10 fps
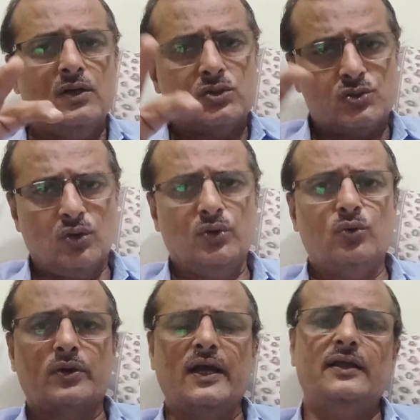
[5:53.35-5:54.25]
So
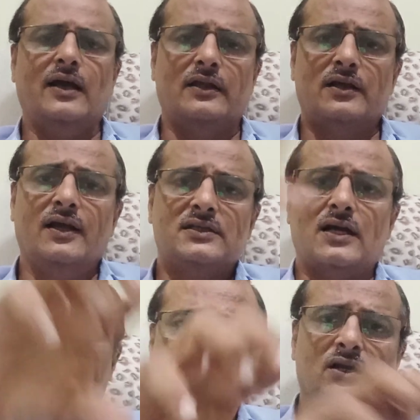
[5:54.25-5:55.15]
you can
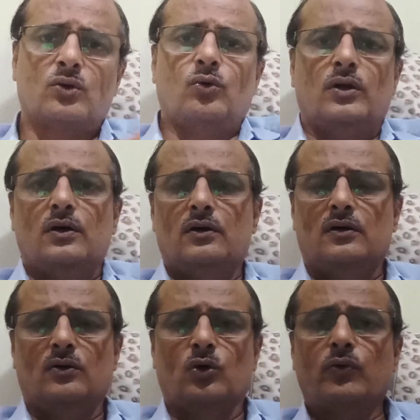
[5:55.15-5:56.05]
analyze other
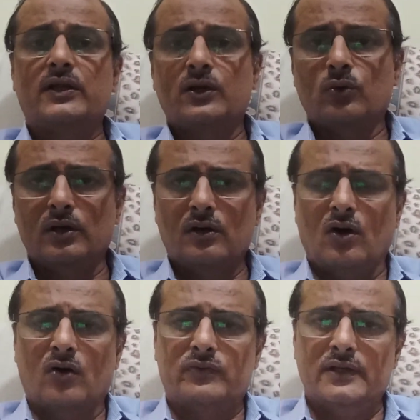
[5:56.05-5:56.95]
guna, gurvadi guna
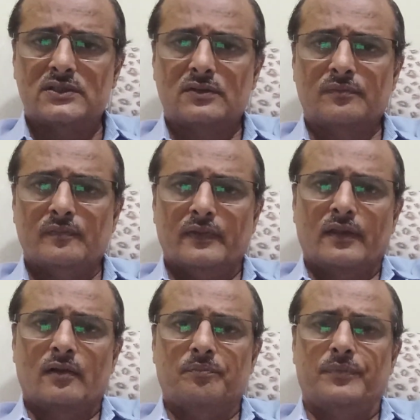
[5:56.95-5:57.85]
of these
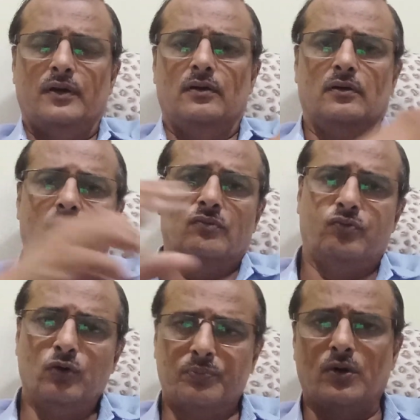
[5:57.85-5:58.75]

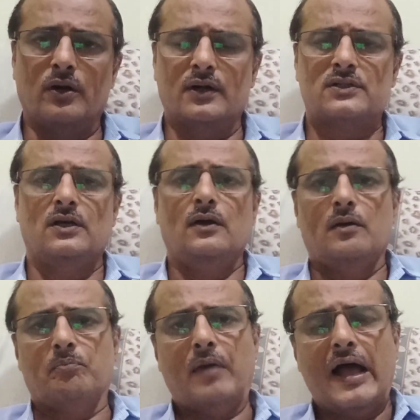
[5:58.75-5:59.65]
food products
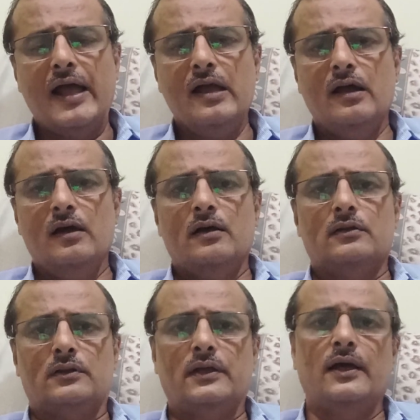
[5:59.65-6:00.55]
by
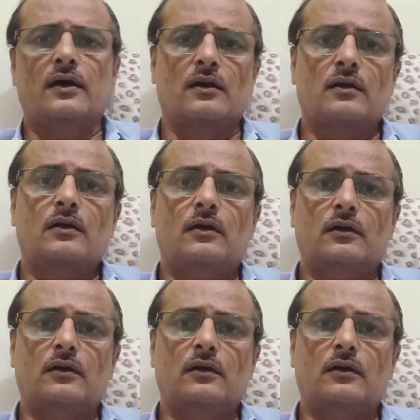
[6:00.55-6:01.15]
their